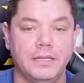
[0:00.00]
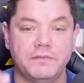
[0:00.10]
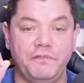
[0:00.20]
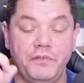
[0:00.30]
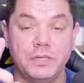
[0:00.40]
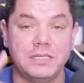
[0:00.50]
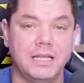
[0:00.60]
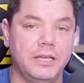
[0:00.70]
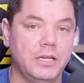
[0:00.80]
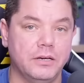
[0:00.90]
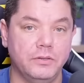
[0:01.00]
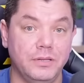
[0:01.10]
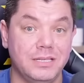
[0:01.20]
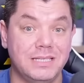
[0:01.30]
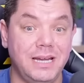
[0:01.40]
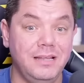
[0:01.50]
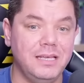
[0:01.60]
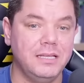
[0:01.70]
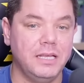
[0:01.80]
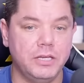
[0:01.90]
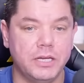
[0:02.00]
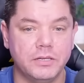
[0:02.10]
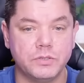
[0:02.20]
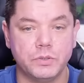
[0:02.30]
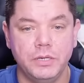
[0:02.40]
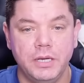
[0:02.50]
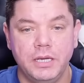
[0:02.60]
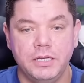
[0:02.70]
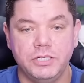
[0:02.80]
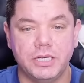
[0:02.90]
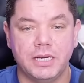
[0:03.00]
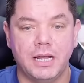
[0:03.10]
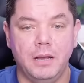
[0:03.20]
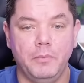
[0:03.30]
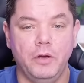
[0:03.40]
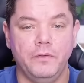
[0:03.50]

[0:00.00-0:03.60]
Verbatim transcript: That's the first thing that you're going to do. The second thing that you're going to do is you're going to come